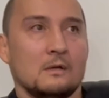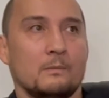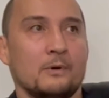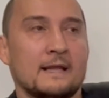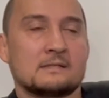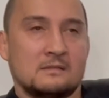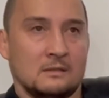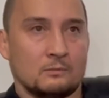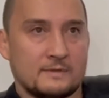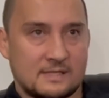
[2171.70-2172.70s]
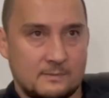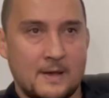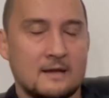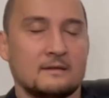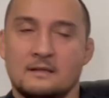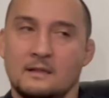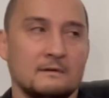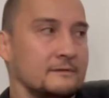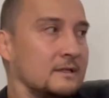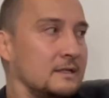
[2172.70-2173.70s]
but I still respect and
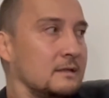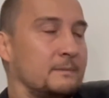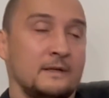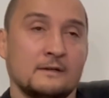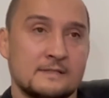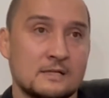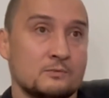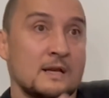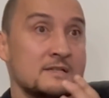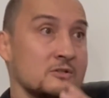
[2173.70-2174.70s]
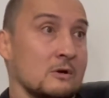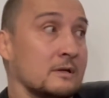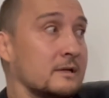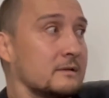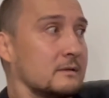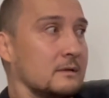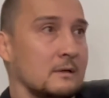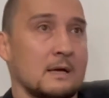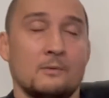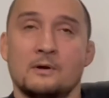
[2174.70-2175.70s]
love the gi, because that's what I started in, you
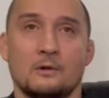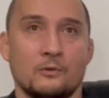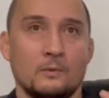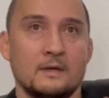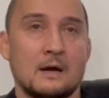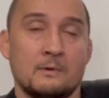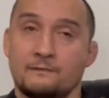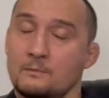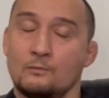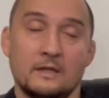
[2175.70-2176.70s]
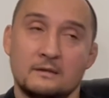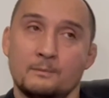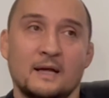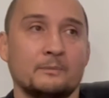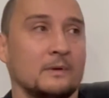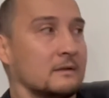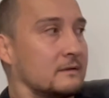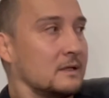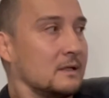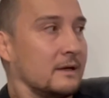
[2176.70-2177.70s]
know? I went from white to black
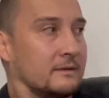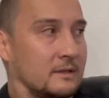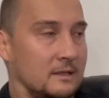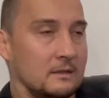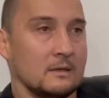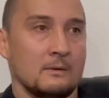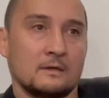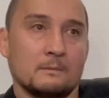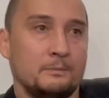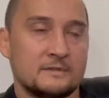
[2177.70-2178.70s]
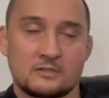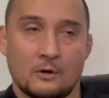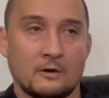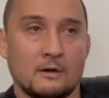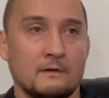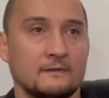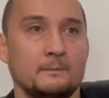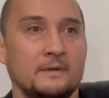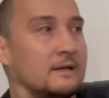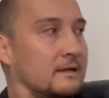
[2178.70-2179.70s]
belt in the gi, you know? I started off
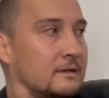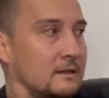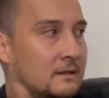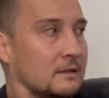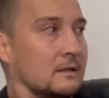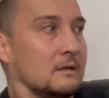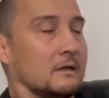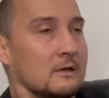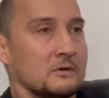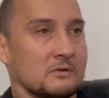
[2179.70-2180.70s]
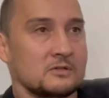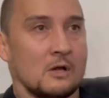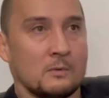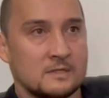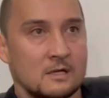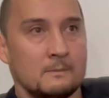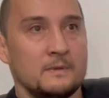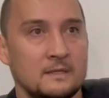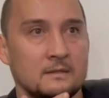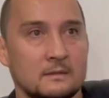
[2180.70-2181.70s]
competing in the gi, you know? So it's always going
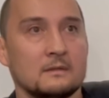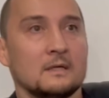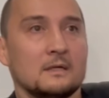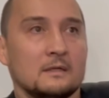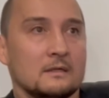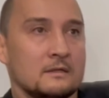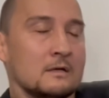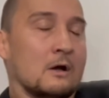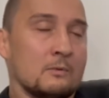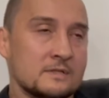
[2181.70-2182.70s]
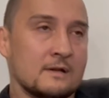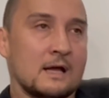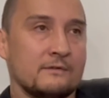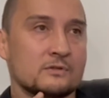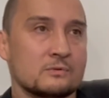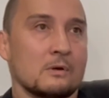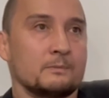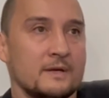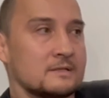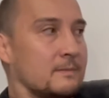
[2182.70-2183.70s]
to have a strong
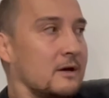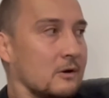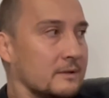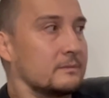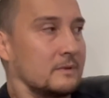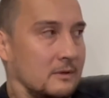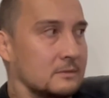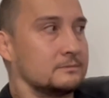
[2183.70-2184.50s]
place in my heart, you know?